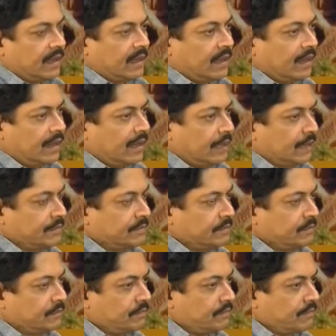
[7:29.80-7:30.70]
Uh,
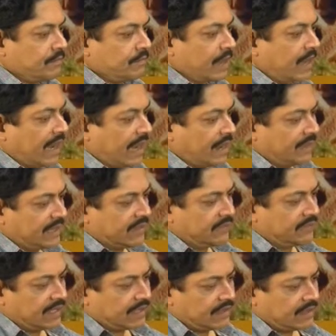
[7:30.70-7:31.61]
I might
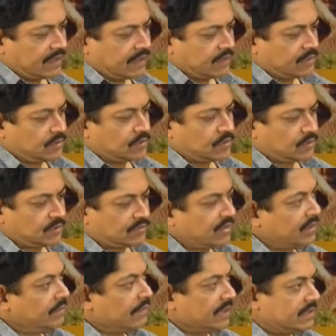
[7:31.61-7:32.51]
have taken around two to
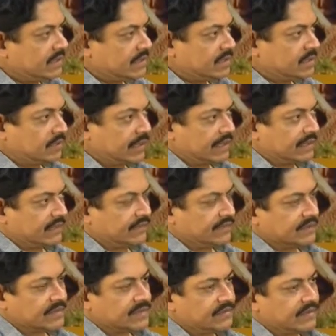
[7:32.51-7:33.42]
three months to write the
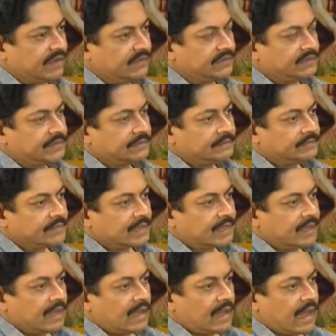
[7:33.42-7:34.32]
first draft.
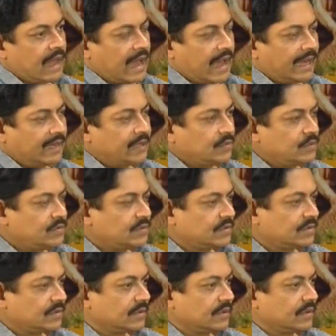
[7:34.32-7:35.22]
I
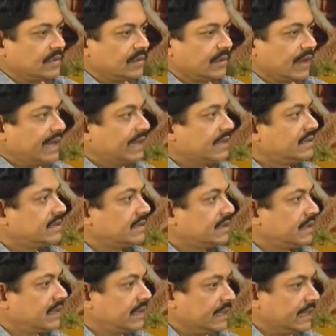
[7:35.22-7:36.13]
don't uh, write
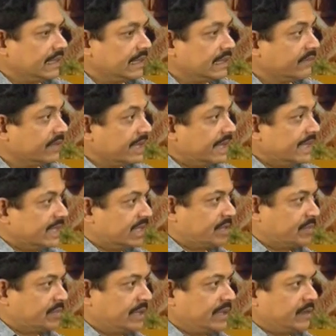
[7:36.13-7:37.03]
uh, in a very
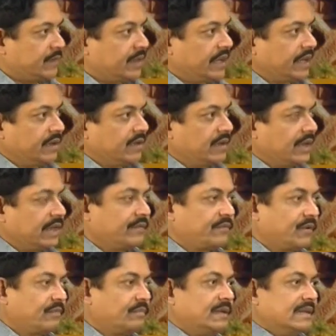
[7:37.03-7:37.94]
disciplined way, you know, like
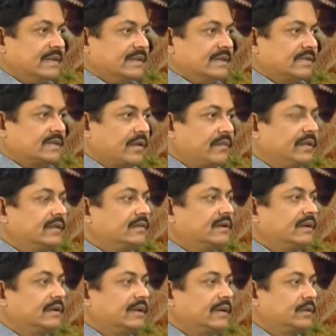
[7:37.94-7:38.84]
from
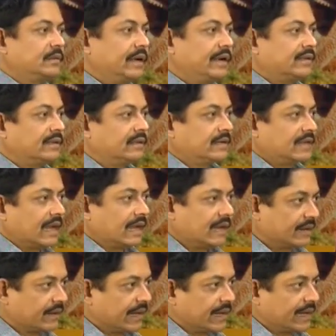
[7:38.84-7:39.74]
7.30 to 8.30 I'll
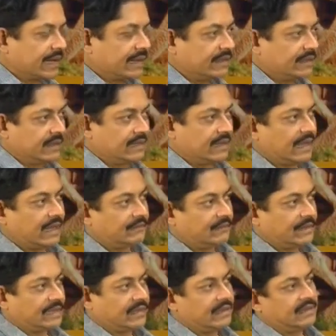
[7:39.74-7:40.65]
write, then I'll have
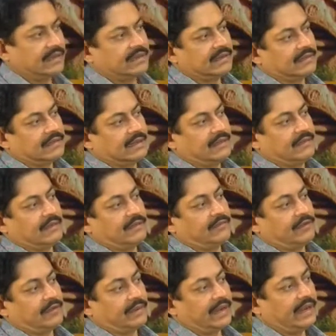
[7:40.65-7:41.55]
my dinner, then,
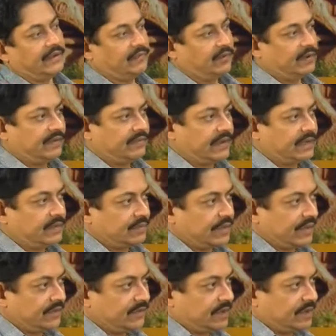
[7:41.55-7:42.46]
then from 8.45 to
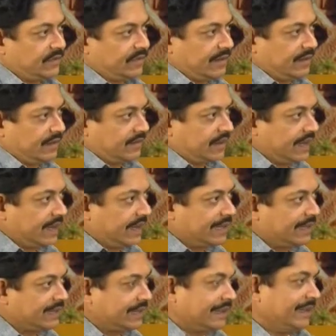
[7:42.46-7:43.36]
9.45 I'll
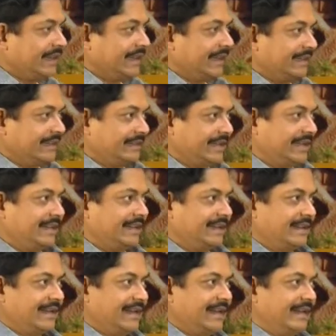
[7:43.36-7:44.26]
write,
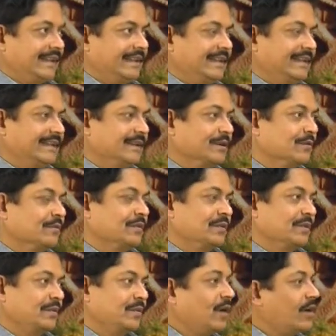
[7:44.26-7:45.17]
then I'll uh, go
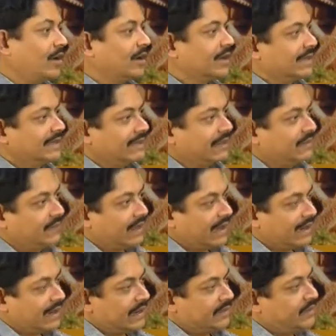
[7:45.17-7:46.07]
for a walk and then
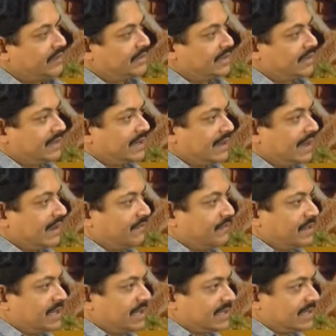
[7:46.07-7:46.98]
I'll write for seven and a half
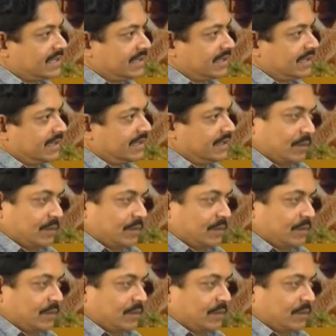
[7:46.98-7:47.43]
minutes.